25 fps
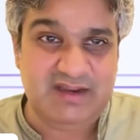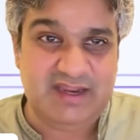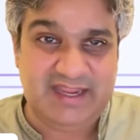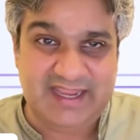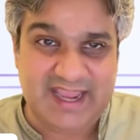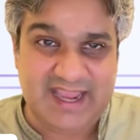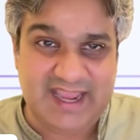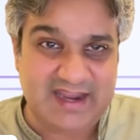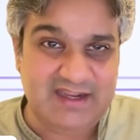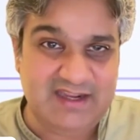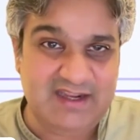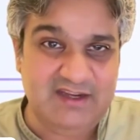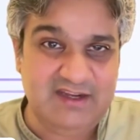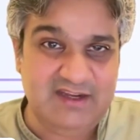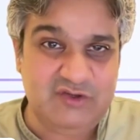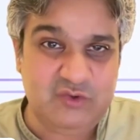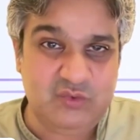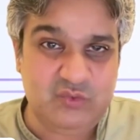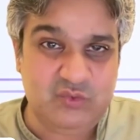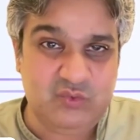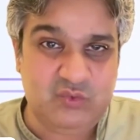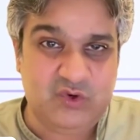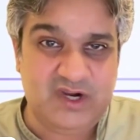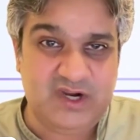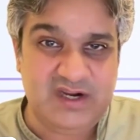getting it to
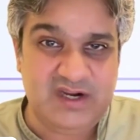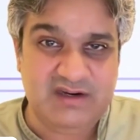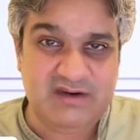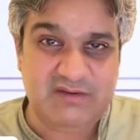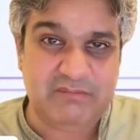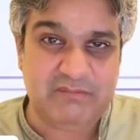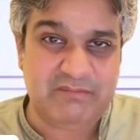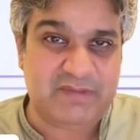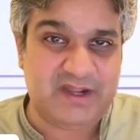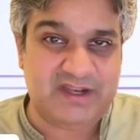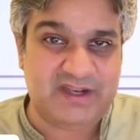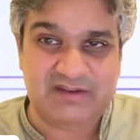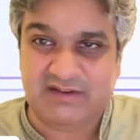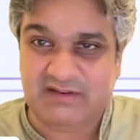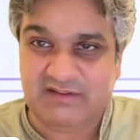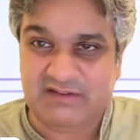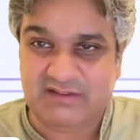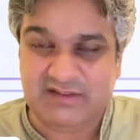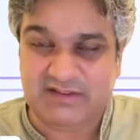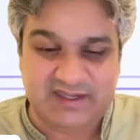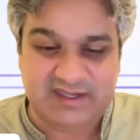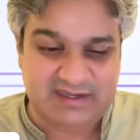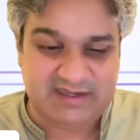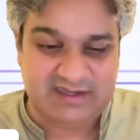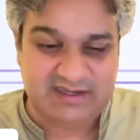work, but
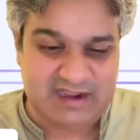the